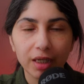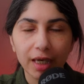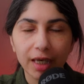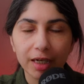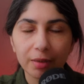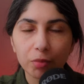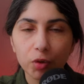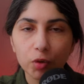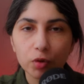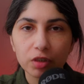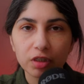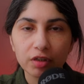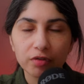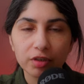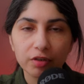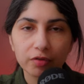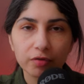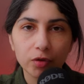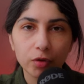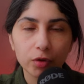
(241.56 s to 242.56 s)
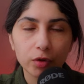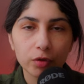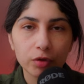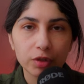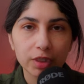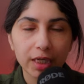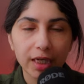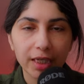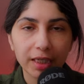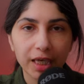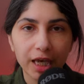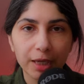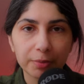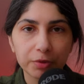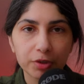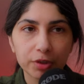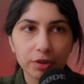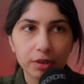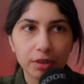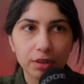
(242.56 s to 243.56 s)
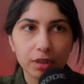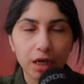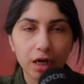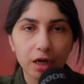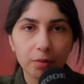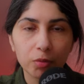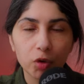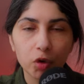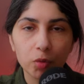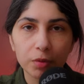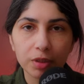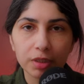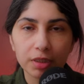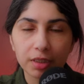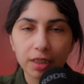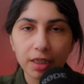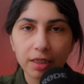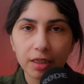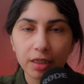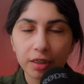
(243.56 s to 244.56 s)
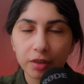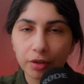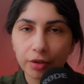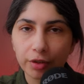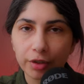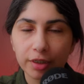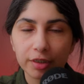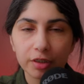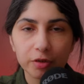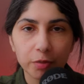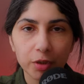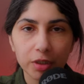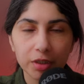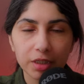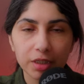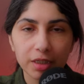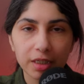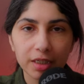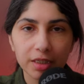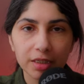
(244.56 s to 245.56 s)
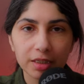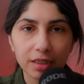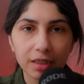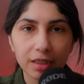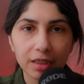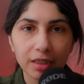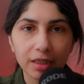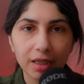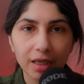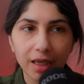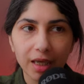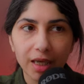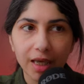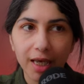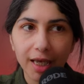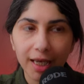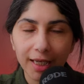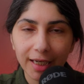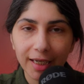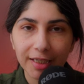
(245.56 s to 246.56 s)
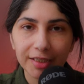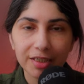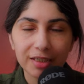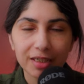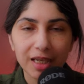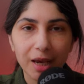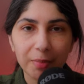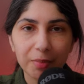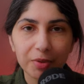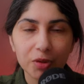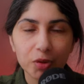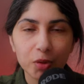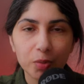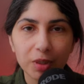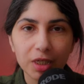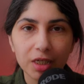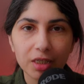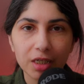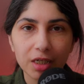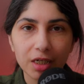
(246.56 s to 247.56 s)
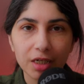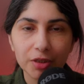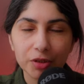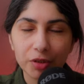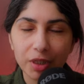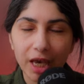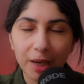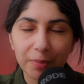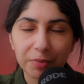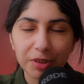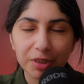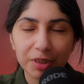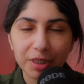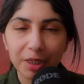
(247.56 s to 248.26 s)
and most of the photos that I captured are moments that occurred spontaneously, and I just happen to be there to capture